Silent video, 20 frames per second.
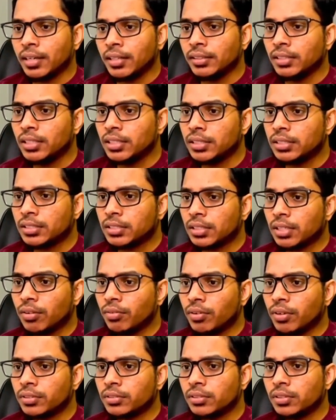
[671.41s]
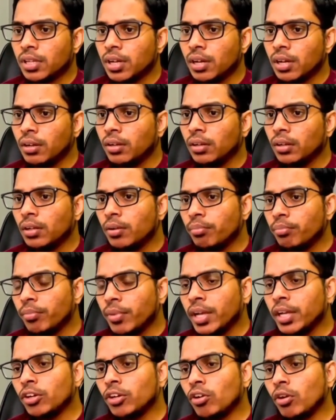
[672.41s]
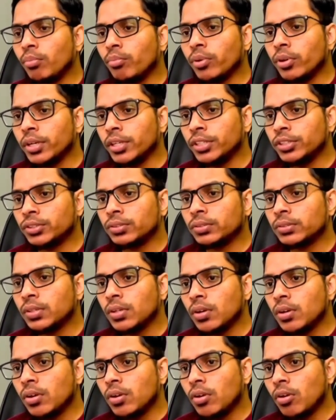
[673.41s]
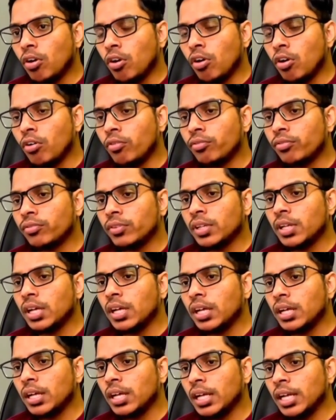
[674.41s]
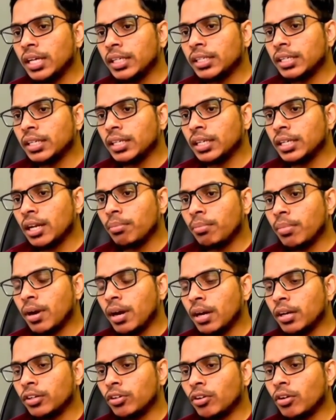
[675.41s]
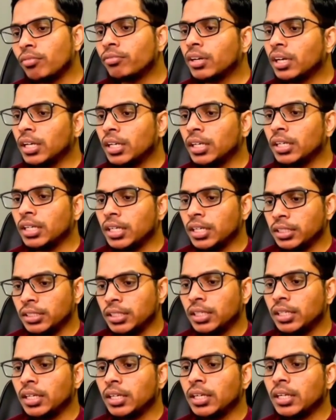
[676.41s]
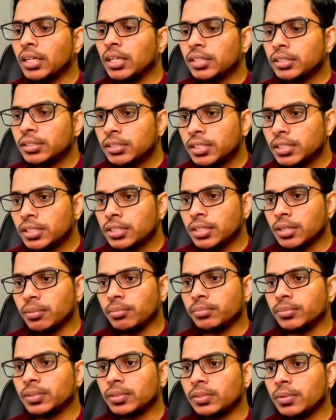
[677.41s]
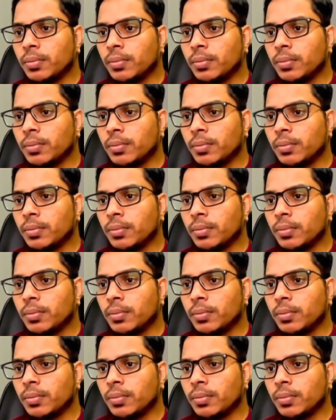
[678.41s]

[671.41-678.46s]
These covers the main components of the electrical part of clean agent systems.